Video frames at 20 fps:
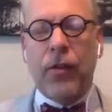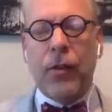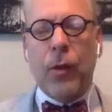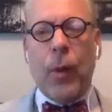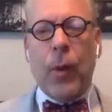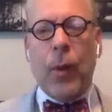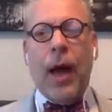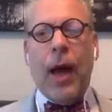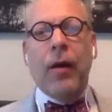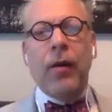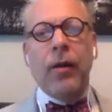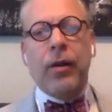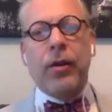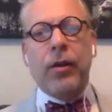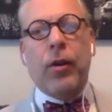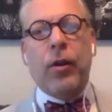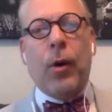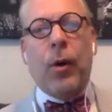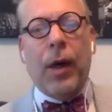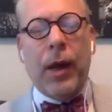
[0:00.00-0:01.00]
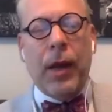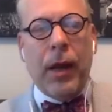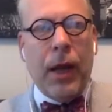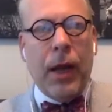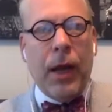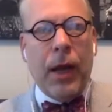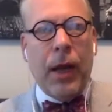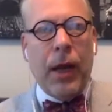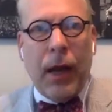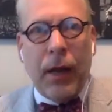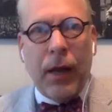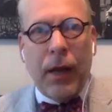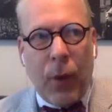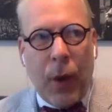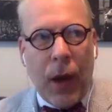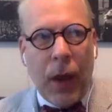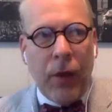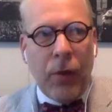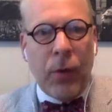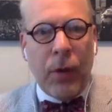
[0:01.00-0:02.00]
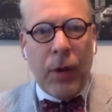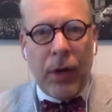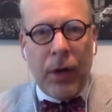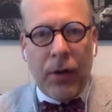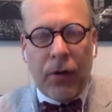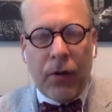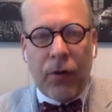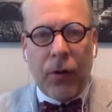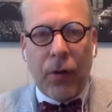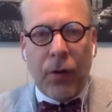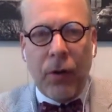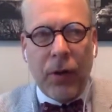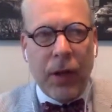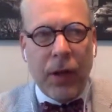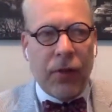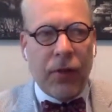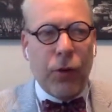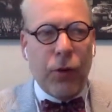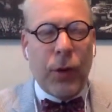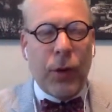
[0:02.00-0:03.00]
so how do you know? And so how are you going to discern this? You